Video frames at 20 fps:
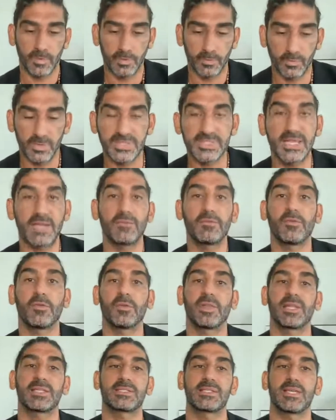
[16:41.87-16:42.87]
resentful,
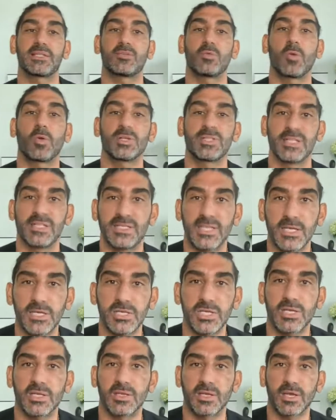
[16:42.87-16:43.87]
let's say, towards
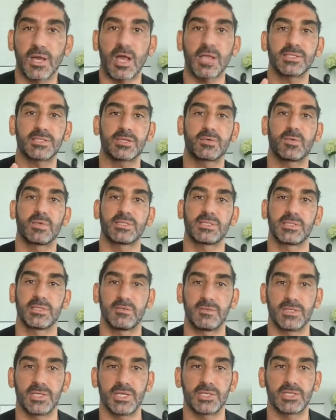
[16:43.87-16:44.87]
addiction and the consequences
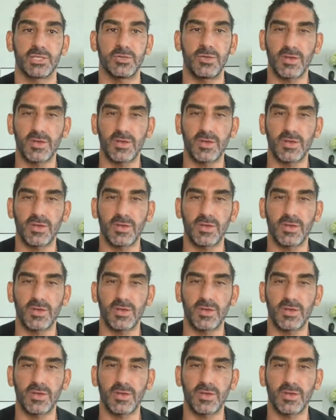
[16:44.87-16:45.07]
of addiction,